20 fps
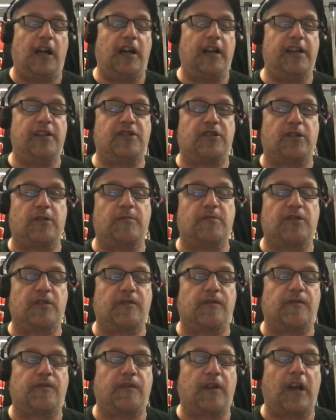in terms
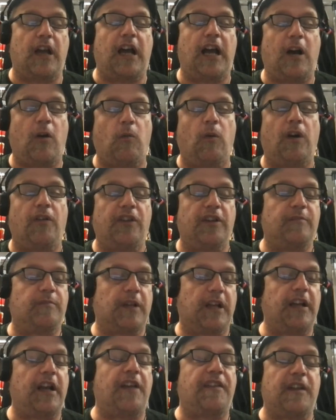of how well they
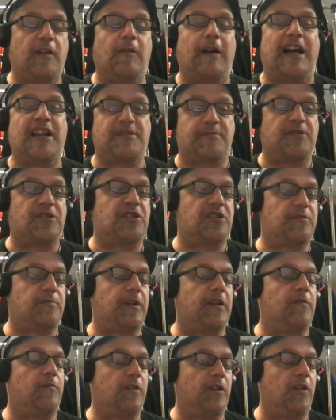played. I think Rasmus has
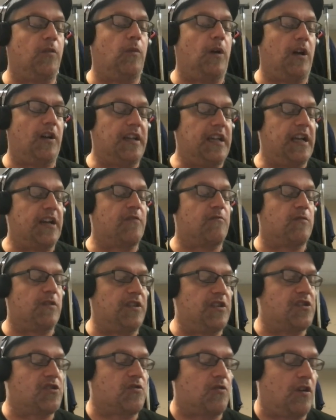played really well. He had a
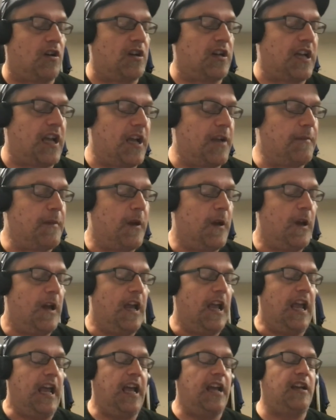really strong game.
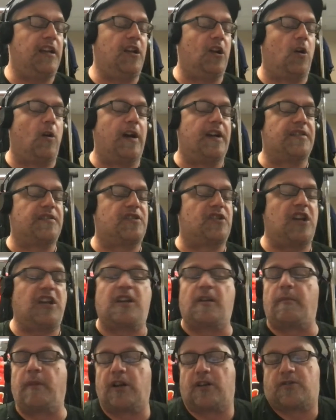And,
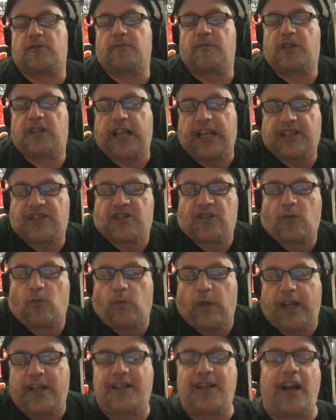Jacob Markstrom gets the
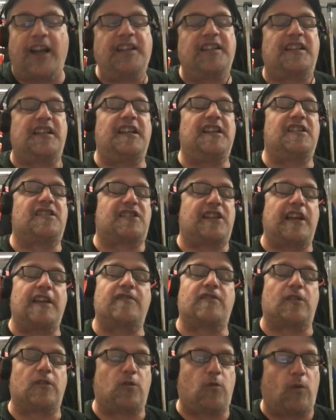win, 19
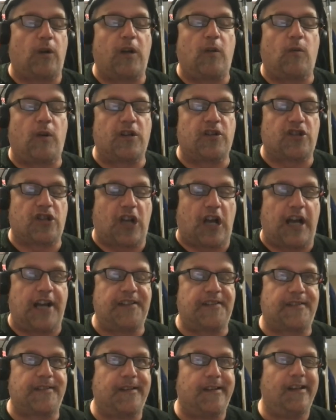saves on 21
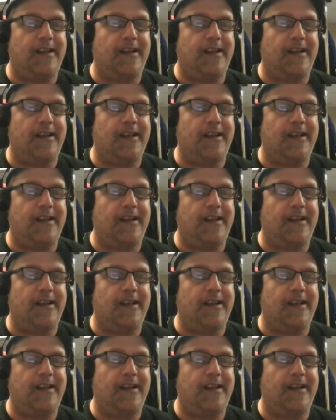shots.